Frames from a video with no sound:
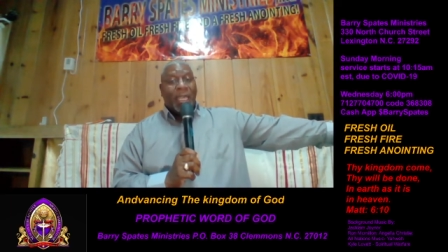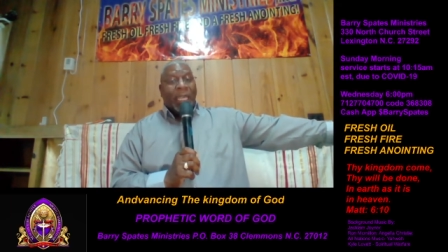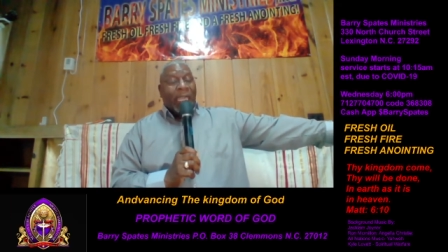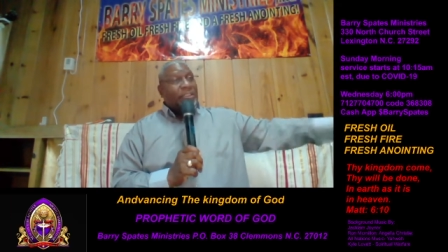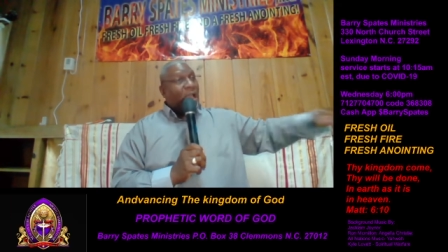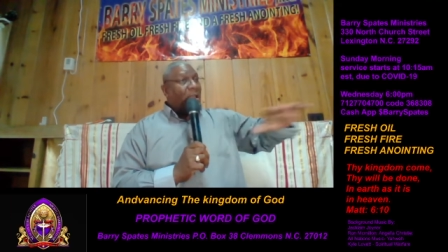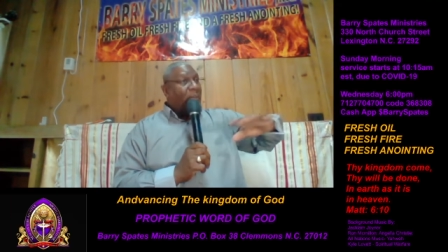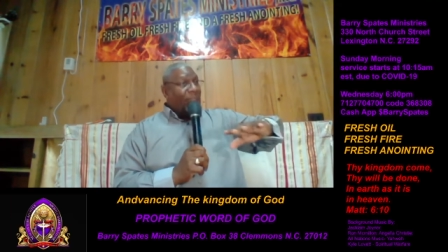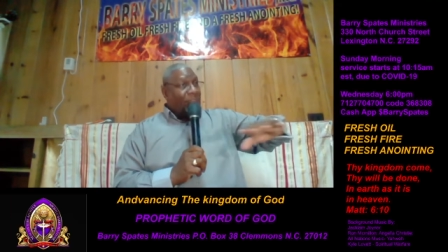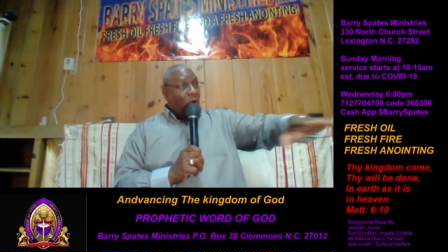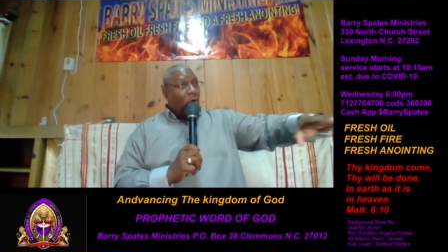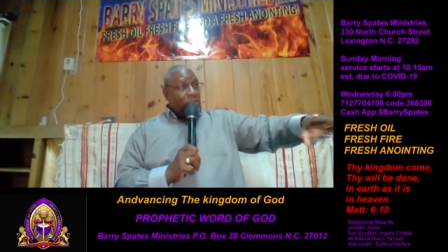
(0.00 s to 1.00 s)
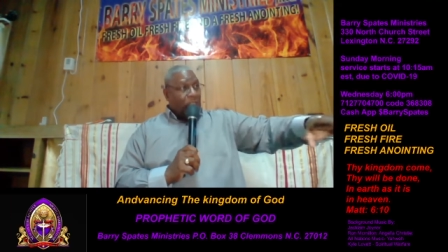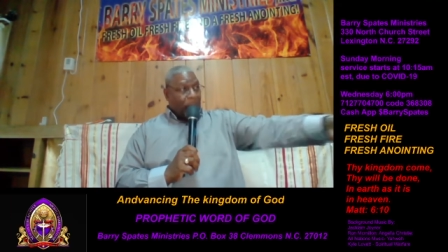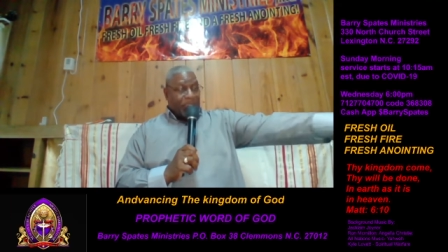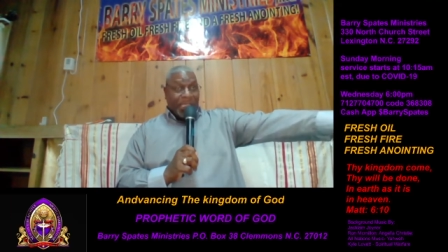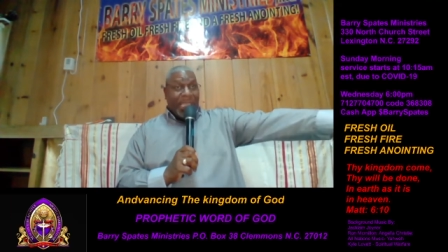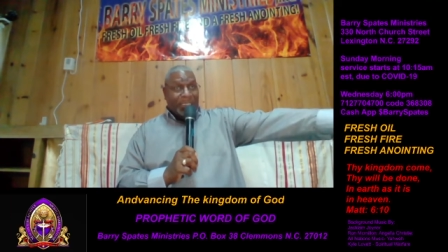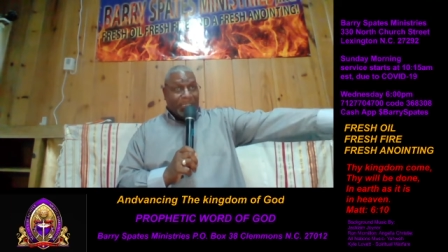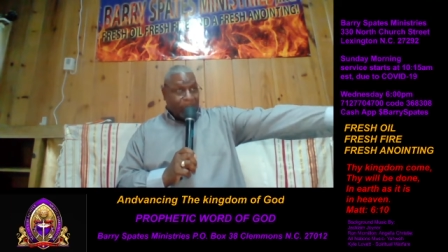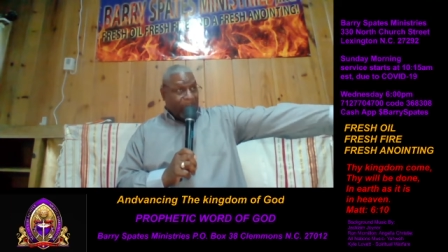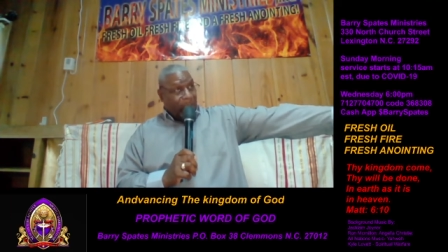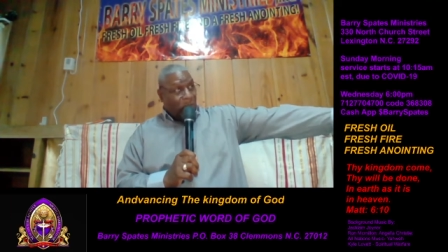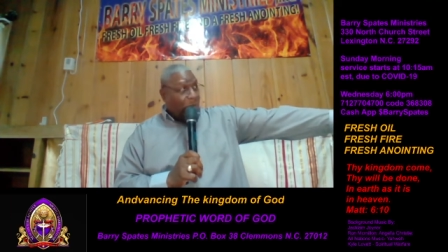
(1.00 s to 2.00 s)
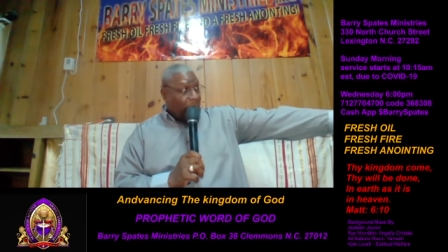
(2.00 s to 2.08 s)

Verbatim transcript: He's talking about those that pretend to be who